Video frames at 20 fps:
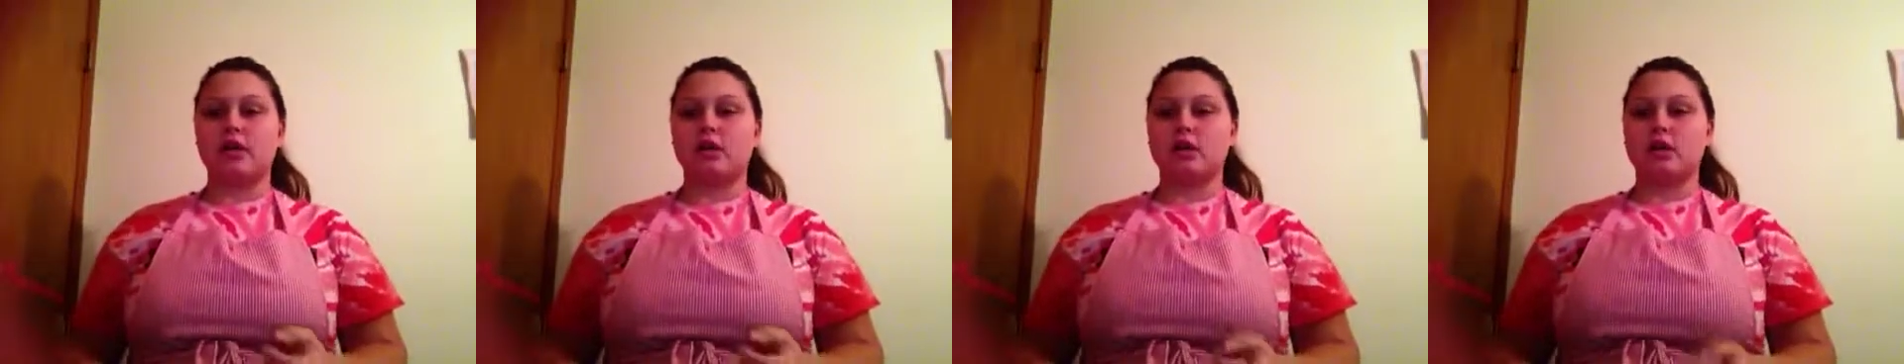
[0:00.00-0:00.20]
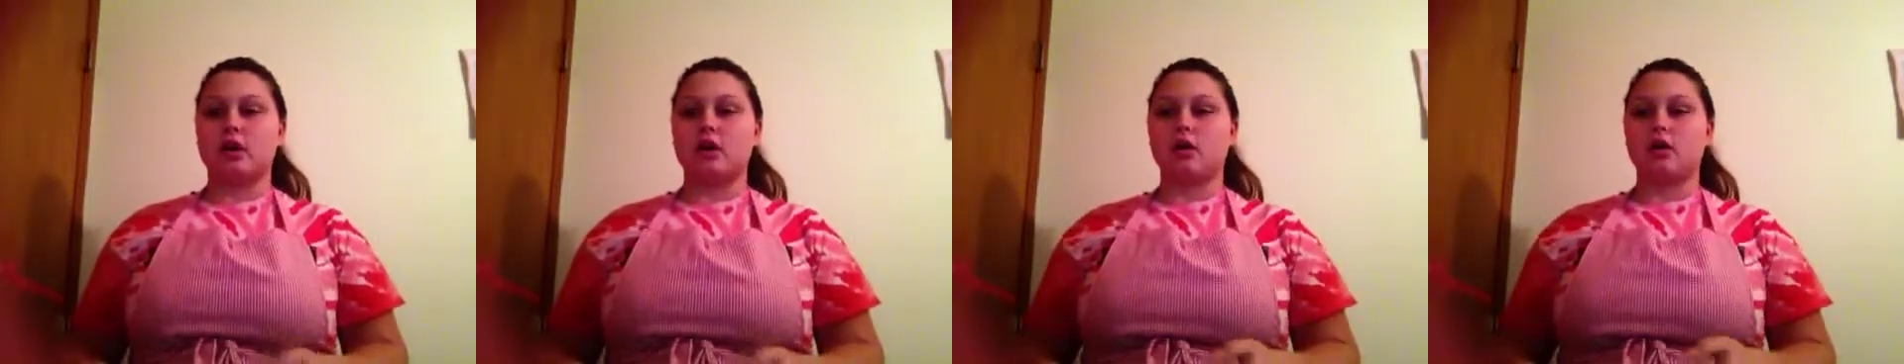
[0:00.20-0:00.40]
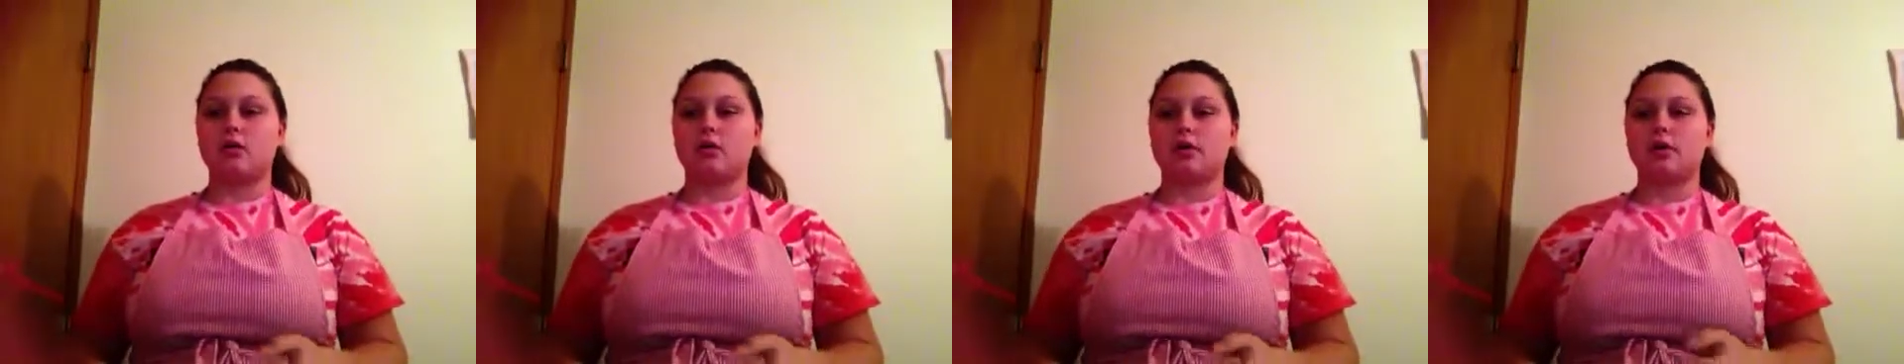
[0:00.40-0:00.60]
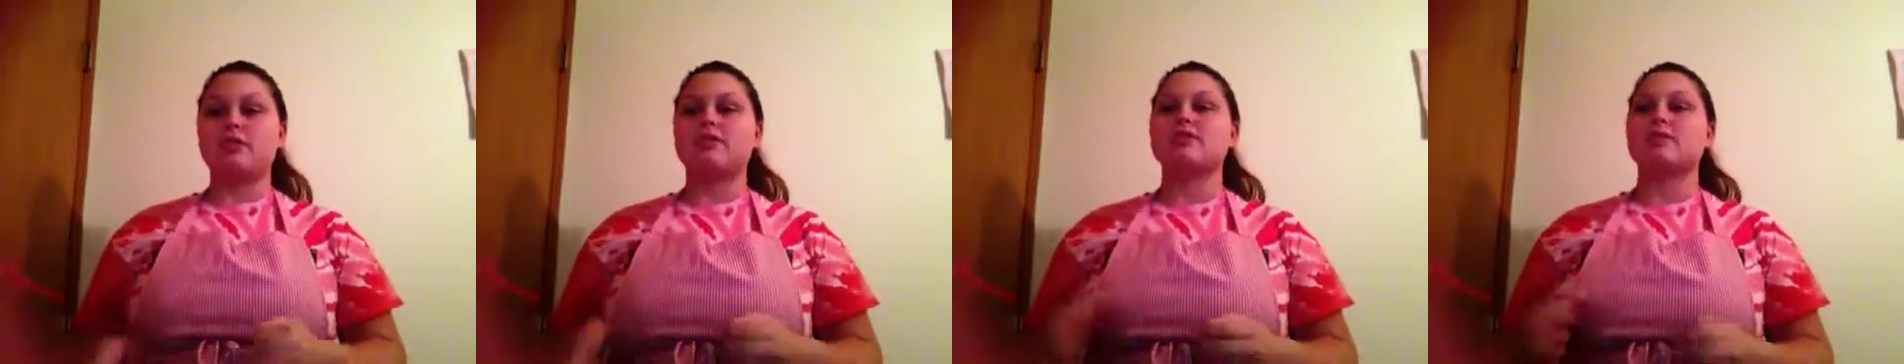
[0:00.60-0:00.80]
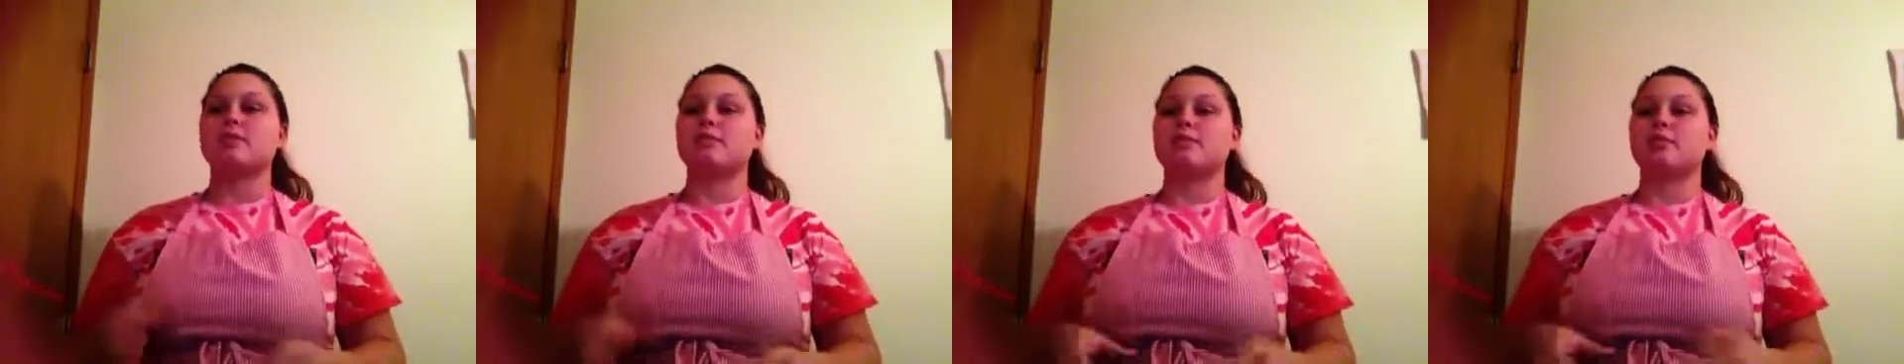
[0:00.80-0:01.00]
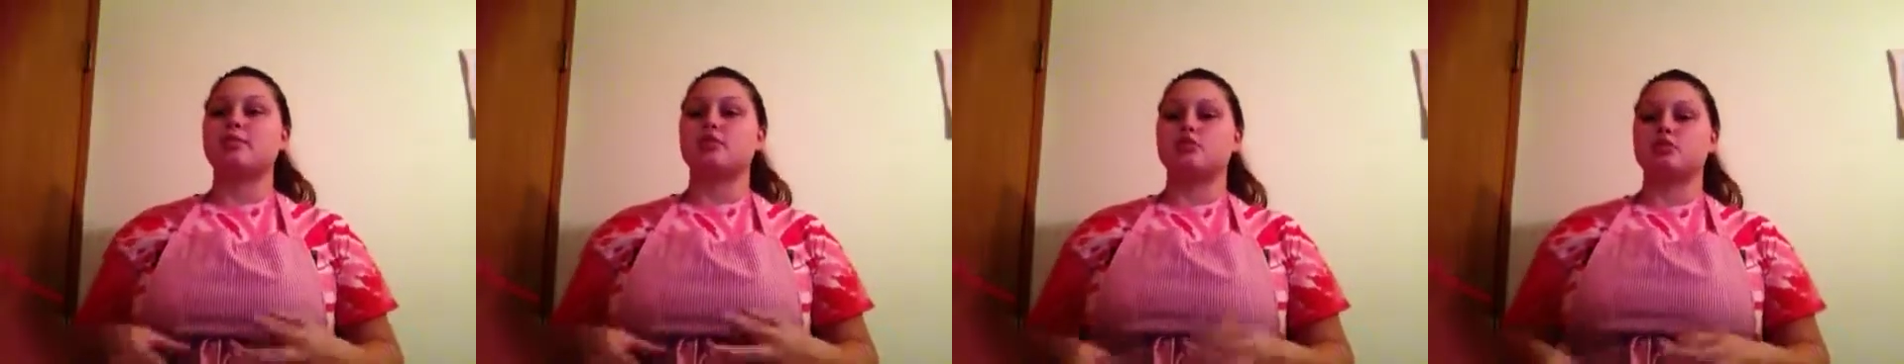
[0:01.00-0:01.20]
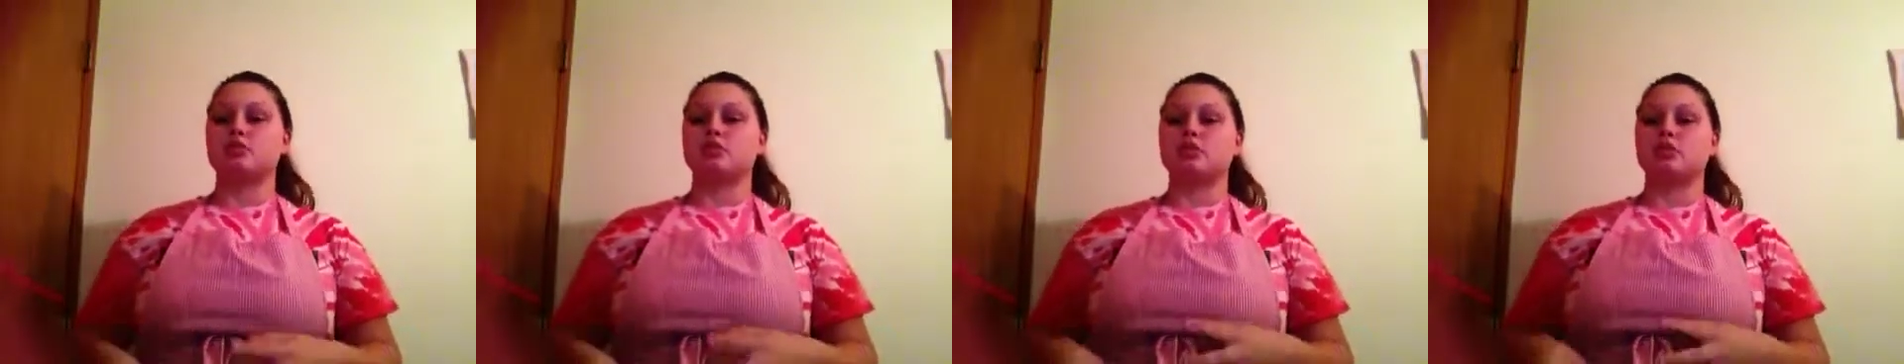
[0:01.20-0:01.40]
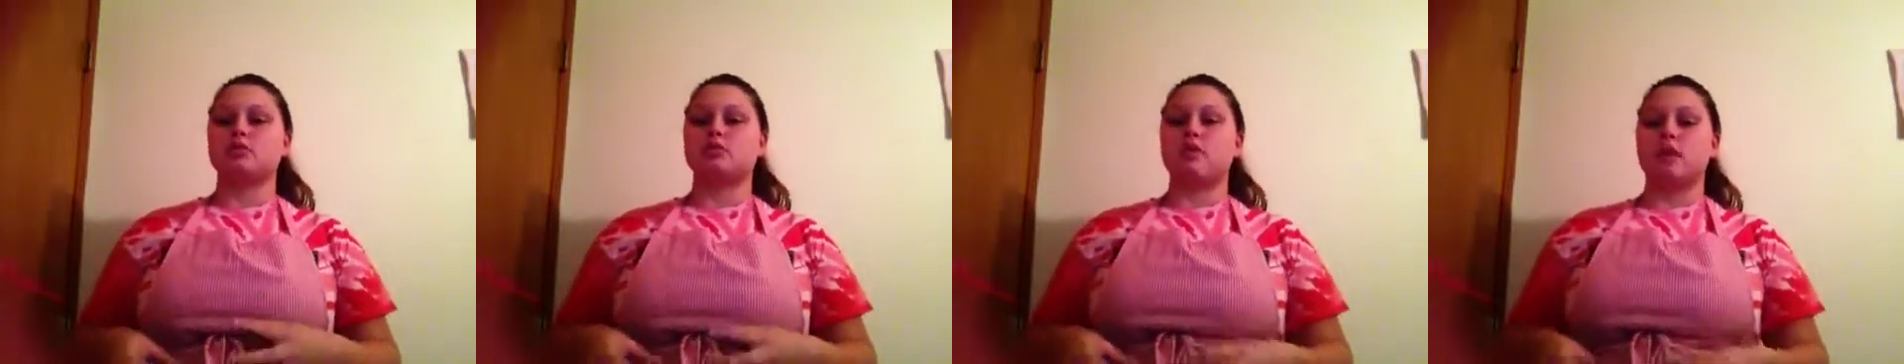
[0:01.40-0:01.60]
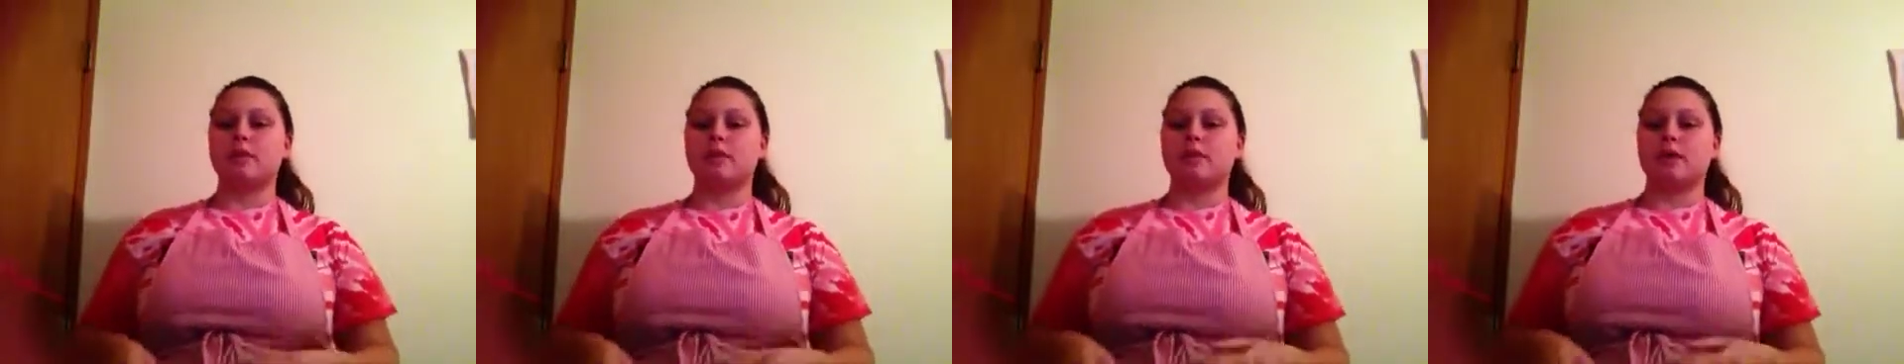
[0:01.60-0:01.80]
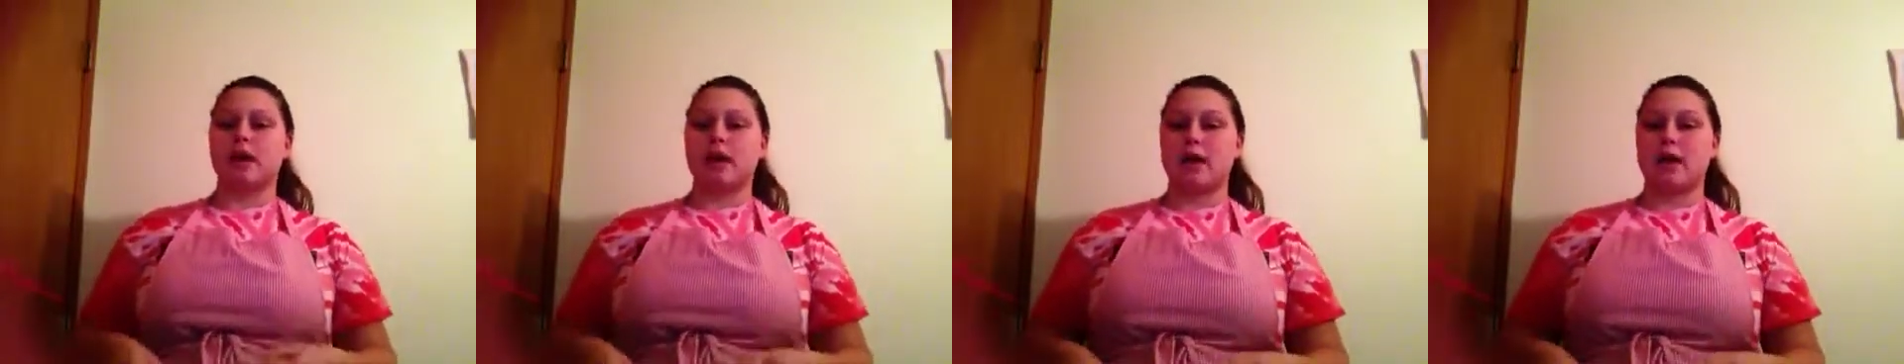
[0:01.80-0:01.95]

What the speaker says: along with some of the juices from the